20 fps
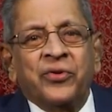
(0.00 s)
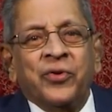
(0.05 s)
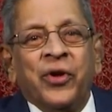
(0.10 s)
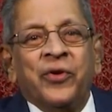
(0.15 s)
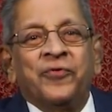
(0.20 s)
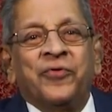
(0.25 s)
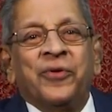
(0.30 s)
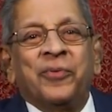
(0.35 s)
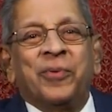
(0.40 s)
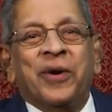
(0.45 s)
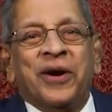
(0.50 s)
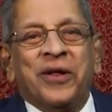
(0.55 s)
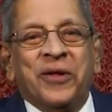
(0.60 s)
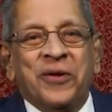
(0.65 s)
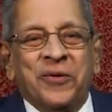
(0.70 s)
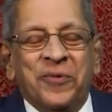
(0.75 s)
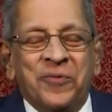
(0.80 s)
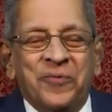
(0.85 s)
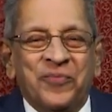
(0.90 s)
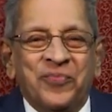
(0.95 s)
to everybody.
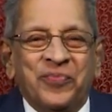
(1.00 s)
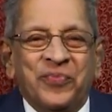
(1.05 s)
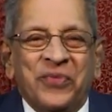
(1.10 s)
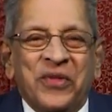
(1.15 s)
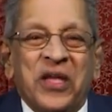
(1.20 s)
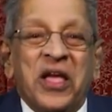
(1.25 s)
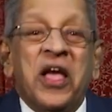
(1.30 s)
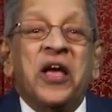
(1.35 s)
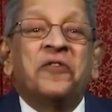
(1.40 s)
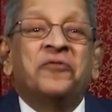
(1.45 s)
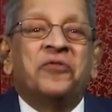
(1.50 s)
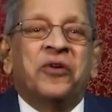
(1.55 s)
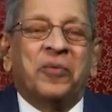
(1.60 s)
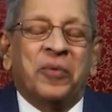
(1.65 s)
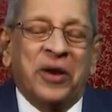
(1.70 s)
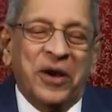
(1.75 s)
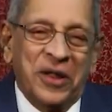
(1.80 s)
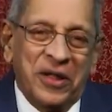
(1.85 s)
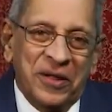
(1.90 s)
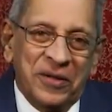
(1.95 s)

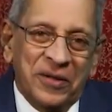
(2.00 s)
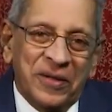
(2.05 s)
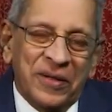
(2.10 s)
Everybody.